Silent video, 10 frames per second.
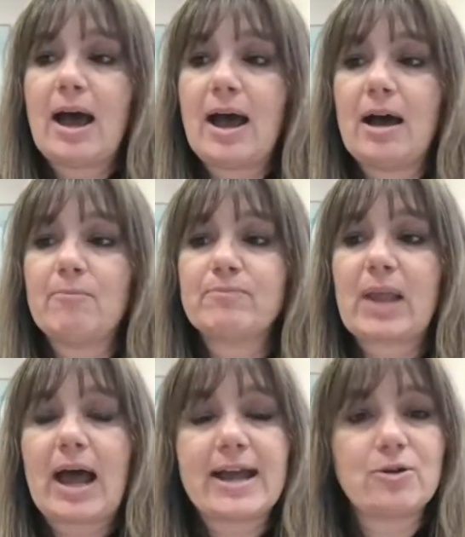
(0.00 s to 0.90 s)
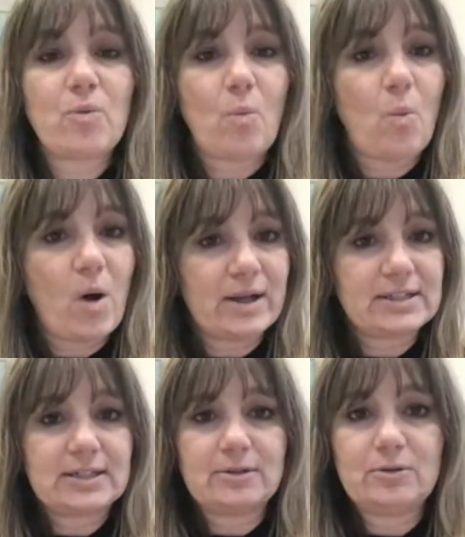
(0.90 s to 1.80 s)
I don't want
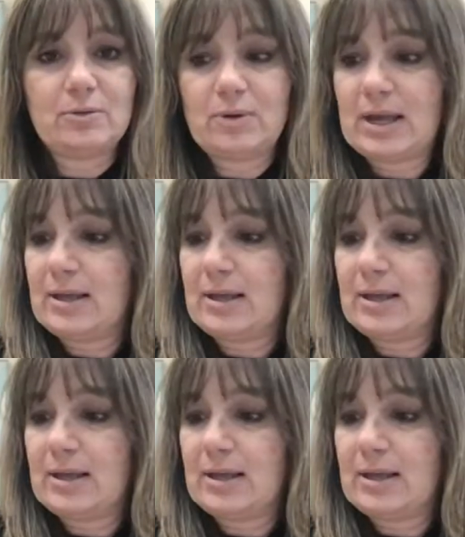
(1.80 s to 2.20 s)
to